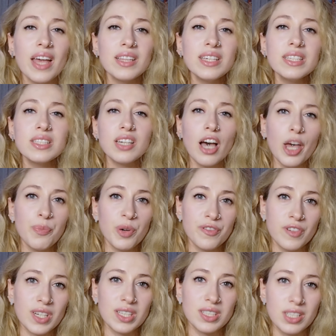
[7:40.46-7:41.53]
any type
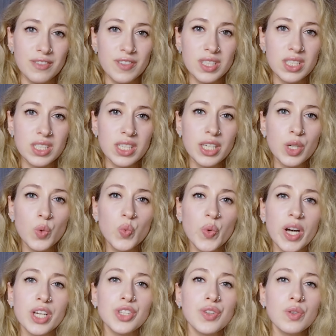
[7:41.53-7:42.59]
of activity
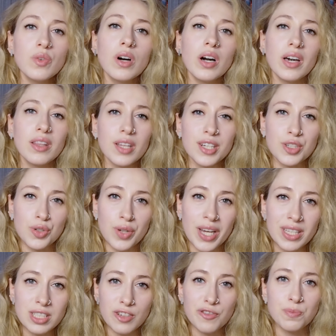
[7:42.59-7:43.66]
where you are in a
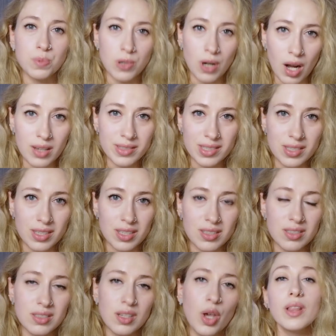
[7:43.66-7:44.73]
creative
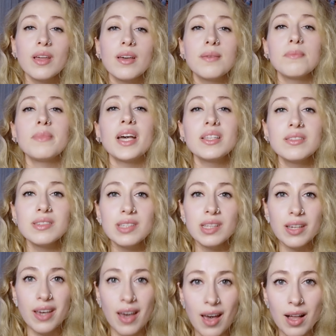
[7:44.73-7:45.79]
process will
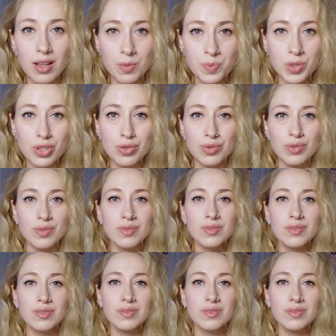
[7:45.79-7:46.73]
immensely help you